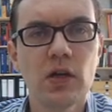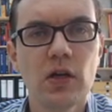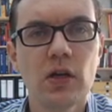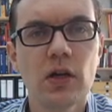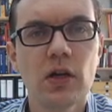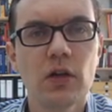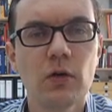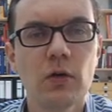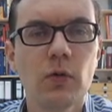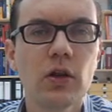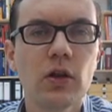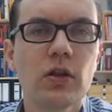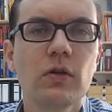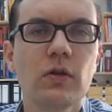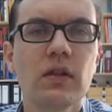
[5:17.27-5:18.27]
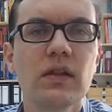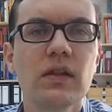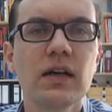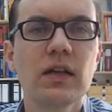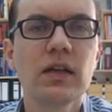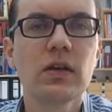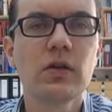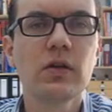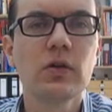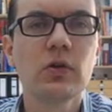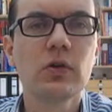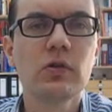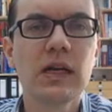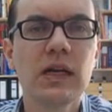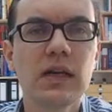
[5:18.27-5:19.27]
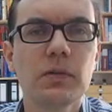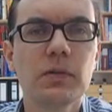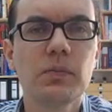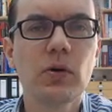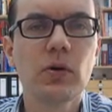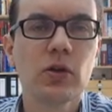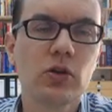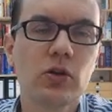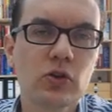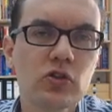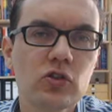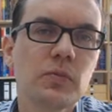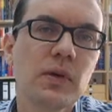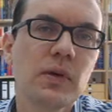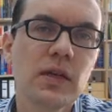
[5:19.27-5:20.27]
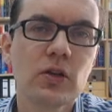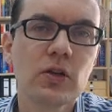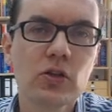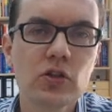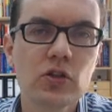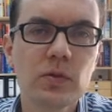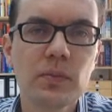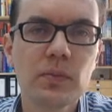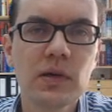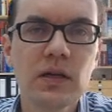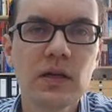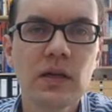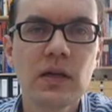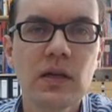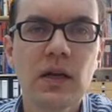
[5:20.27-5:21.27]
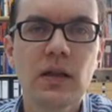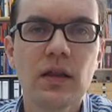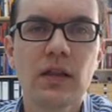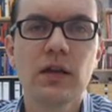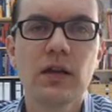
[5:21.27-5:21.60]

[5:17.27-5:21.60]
So once you decide to create Port Docum in Docum, then you're